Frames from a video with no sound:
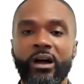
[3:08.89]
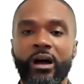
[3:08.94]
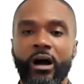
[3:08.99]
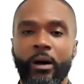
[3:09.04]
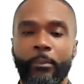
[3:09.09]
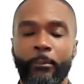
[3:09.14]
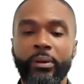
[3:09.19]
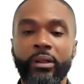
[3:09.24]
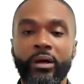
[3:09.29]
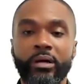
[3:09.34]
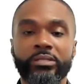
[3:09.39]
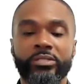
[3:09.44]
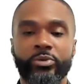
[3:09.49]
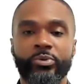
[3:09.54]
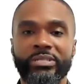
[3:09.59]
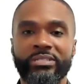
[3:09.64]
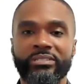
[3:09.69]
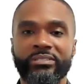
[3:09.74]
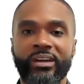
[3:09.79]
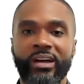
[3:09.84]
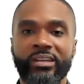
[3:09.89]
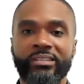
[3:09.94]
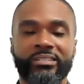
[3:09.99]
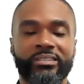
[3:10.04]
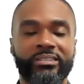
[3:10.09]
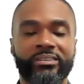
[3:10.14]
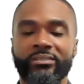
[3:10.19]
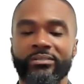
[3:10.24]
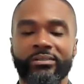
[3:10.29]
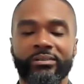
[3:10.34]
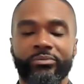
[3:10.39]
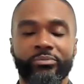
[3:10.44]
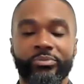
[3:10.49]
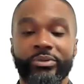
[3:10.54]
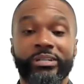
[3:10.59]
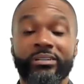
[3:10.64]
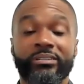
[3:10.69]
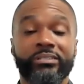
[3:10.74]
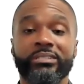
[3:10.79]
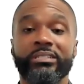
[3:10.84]
A plot twist that we
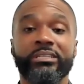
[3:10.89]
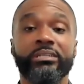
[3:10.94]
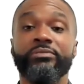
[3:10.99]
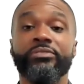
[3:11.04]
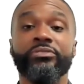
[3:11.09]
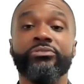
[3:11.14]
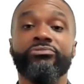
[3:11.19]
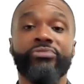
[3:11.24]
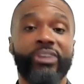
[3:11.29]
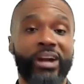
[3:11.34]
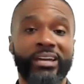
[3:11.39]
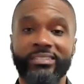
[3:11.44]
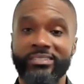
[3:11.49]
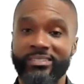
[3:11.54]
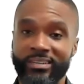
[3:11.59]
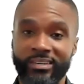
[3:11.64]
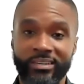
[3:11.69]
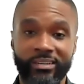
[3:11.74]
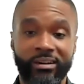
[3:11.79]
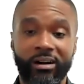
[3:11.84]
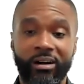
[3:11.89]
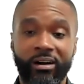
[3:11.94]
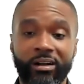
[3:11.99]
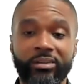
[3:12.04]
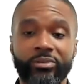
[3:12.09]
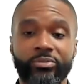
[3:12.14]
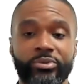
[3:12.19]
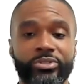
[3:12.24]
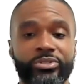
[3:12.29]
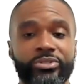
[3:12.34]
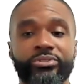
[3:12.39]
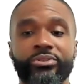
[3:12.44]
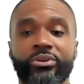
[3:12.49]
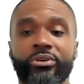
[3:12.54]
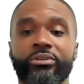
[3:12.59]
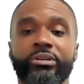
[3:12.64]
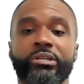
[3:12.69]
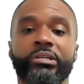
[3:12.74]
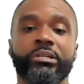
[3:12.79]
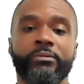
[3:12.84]
couldn't even write in a Hollywood
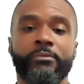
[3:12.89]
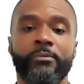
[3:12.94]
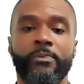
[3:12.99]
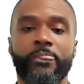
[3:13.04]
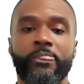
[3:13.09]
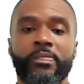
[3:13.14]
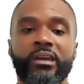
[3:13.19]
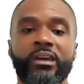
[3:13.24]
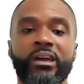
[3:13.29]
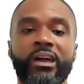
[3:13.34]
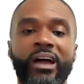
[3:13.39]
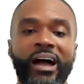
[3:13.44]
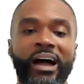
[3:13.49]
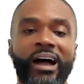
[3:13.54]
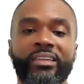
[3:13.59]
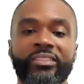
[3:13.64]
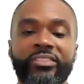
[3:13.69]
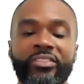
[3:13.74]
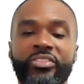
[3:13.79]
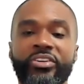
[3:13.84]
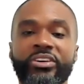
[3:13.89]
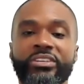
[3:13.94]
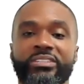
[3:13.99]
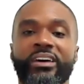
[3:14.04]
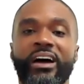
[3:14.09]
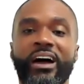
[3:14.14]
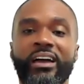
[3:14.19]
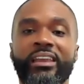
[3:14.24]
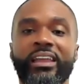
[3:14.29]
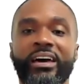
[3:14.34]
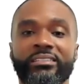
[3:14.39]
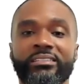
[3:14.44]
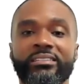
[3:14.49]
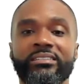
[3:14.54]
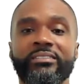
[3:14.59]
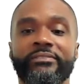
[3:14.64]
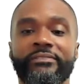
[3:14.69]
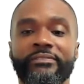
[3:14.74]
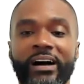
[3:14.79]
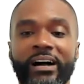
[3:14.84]
story. And this highlighted
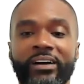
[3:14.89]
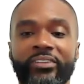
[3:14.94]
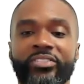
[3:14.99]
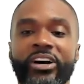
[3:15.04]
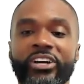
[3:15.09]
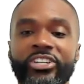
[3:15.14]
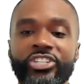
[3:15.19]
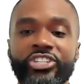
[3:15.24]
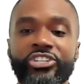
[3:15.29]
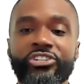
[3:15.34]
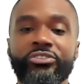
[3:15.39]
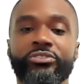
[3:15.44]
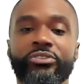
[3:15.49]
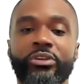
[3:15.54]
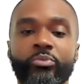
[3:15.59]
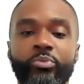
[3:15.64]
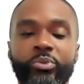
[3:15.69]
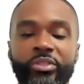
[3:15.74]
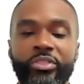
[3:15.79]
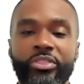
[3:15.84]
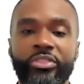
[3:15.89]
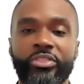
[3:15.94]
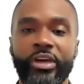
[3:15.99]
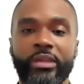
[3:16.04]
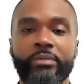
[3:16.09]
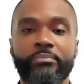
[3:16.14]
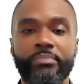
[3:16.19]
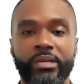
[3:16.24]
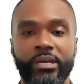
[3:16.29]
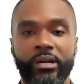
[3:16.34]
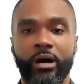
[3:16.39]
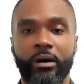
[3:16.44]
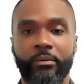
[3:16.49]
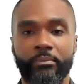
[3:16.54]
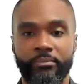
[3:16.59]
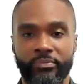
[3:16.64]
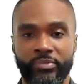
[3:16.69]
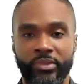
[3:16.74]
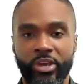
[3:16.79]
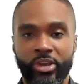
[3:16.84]
the fact that children would then
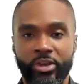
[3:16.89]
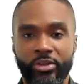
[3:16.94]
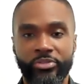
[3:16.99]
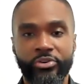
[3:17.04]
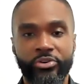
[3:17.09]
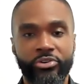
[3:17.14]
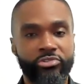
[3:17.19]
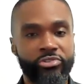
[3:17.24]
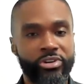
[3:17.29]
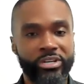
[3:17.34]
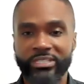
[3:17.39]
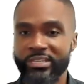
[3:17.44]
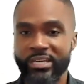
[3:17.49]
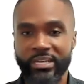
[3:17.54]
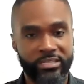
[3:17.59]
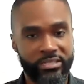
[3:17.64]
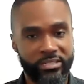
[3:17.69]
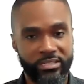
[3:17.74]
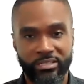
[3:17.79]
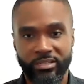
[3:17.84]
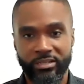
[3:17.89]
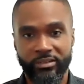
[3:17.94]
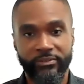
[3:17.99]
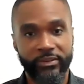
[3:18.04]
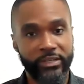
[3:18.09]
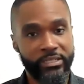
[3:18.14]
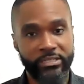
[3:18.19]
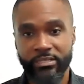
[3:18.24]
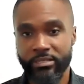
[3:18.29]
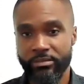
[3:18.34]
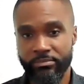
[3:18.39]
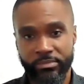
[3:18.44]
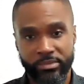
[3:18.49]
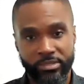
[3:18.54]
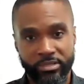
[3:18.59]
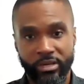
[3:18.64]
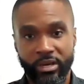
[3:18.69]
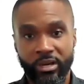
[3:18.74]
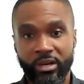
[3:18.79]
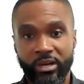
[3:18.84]
become the greatest
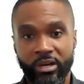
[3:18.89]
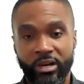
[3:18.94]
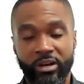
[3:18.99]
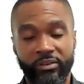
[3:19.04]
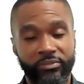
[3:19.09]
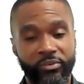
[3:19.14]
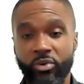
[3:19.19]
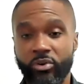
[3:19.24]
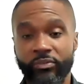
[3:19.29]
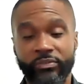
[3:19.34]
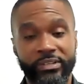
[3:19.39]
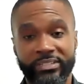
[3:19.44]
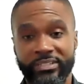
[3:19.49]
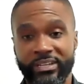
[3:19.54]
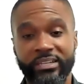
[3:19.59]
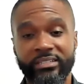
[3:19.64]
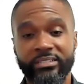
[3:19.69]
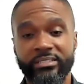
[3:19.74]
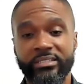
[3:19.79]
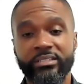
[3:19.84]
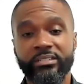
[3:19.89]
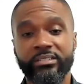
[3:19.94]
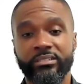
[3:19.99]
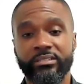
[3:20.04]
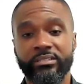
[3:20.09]
victims of COVID-19.